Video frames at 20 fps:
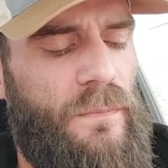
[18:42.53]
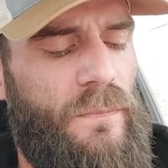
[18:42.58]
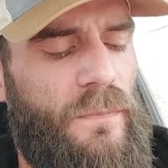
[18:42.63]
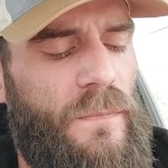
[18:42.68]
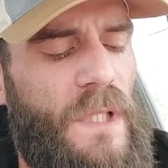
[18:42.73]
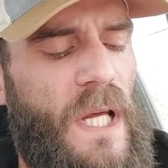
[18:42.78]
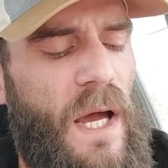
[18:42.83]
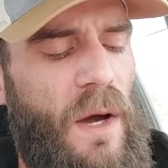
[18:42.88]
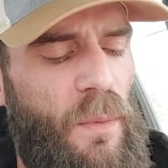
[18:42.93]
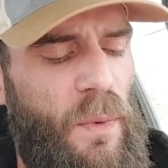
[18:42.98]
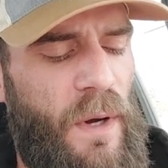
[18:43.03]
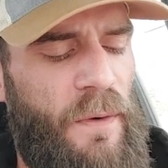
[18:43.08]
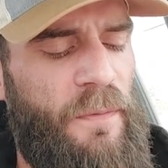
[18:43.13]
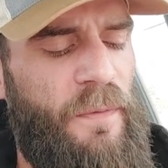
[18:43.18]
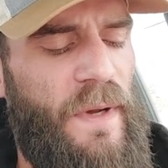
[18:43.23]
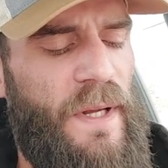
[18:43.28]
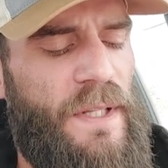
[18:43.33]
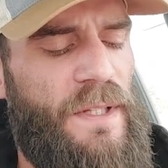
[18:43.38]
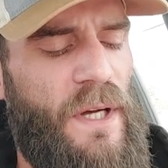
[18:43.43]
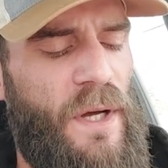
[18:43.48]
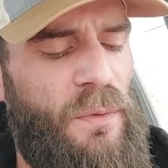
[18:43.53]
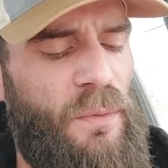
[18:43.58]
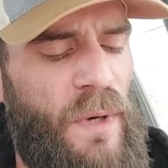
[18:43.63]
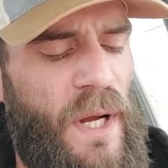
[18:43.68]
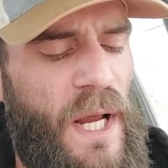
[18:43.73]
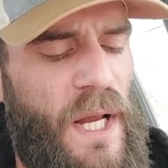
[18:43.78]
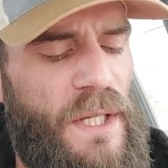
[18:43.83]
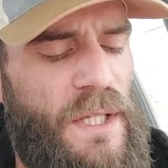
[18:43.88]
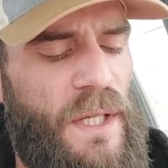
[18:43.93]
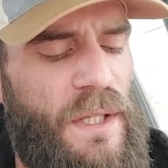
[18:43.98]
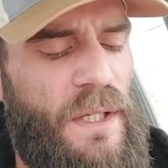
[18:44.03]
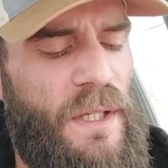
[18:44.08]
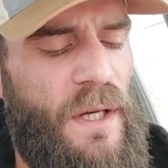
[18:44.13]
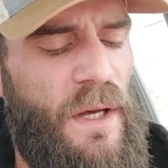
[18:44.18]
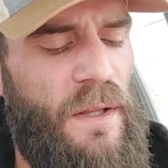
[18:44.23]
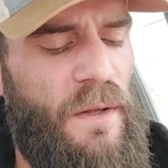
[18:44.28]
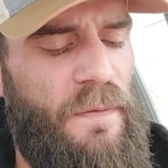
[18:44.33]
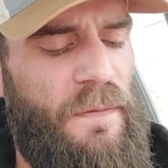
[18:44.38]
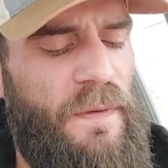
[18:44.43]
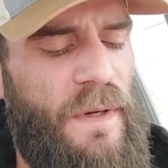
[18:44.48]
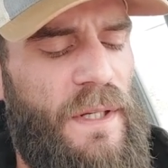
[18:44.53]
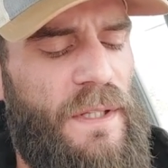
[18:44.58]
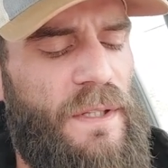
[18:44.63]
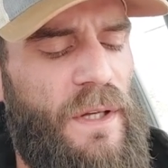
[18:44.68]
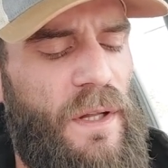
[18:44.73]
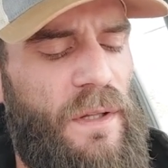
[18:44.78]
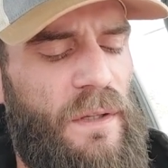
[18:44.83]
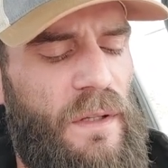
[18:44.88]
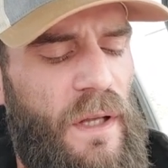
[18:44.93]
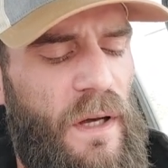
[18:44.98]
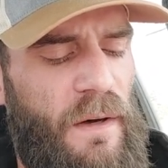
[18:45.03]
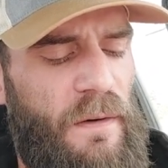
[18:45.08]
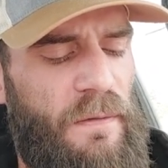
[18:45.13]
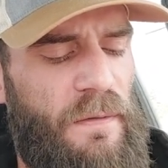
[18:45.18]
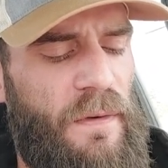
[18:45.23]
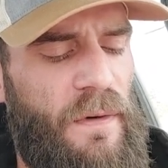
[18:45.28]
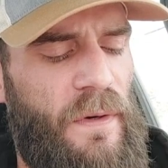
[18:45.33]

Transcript: Yeah, one feeds on rage and the other feeds on love.